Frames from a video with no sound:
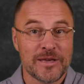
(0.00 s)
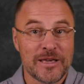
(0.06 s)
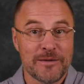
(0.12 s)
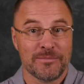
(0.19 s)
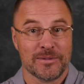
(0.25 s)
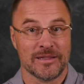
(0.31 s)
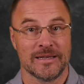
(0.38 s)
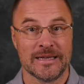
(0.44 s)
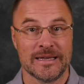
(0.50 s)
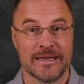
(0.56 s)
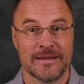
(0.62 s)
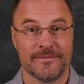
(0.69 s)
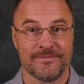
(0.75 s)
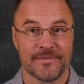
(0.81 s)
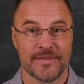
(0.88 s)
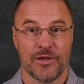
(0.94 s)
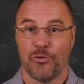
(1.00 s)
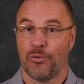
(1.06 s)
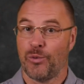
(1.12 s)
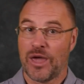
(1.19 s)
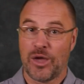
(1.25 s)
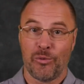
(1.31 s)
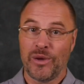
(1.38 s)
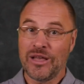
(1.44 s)
people.
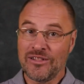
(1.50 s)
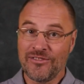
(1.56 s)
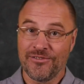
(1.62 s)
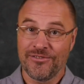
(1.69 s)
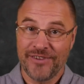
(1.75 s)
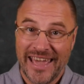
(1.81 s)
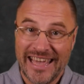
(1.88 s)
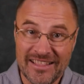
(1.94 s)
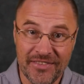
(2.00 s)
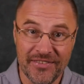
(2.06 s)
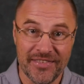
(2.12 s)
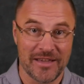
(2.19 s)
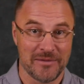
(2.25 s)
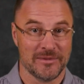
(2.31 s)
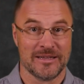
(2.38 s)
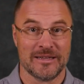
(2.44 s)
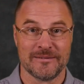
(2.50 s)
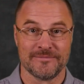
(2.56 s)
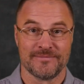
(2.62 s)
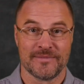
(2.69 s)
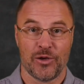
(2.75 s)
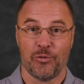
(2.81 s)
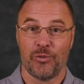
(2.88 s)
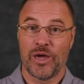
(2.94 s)
We will fail them,
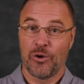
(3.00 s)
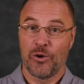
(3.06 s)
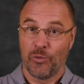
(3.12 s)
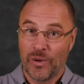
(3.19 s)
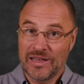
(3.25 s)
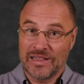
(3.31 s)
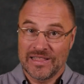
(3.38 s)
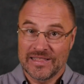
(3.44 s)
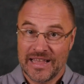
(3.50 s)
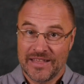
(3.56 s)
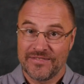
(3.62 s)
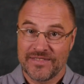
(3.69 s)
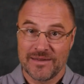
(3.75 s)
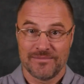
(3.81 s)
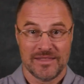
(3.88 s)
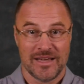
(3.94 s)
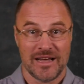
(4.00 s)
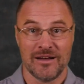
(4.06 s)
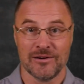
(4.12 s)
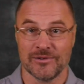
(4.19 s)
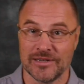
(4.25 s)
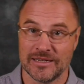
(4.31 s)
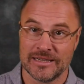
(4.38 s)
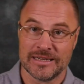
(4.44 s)
we will let them
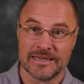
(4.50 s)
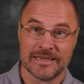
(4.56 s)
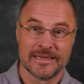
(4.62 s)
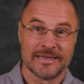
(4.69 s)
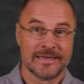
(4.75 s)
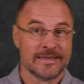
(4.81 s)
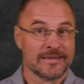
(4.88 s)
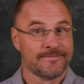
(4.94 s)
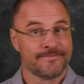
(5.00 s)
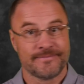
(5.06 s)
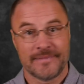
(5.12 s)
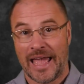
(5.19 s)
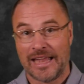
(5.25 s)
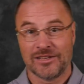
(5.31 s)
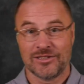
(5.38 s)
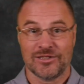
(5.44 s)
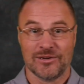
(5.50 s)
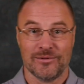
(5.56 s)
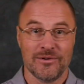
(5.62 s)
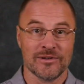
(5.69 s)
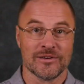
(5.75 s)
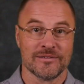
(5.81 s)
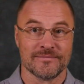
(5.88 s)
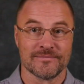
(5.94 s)
down, and so
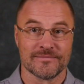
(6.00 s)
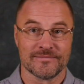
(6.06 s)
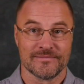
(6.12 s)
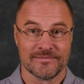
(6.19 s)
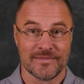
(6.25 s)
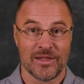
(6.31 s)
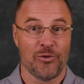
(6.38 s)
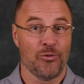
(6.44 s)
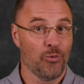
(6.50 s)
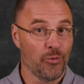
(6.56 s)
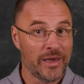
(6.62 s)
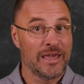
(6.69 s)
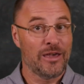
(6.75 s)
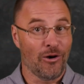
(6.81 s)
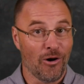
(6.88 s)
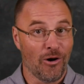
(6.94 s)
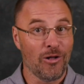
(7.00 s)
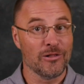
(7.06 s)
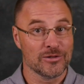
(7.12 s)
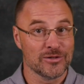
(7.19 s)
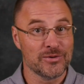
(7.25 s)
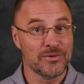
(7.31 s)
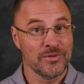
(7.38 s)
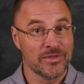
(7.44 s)
on. We all
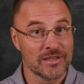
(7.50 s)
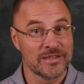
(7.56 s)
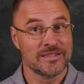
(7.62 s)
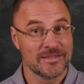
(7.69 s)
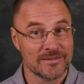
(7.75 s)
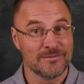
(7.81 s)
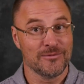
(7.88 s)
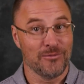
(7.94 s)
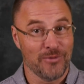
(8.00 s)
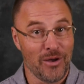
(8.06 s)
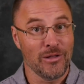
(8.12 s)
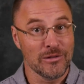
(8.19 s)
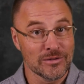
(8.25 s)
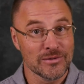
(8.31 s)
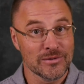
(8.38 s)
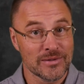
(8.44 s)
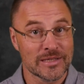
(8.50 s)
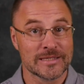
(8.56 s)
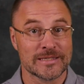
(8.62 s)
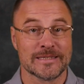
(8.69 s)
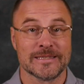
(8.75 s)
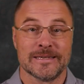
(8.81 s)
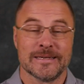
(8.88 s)
do this, we all do this.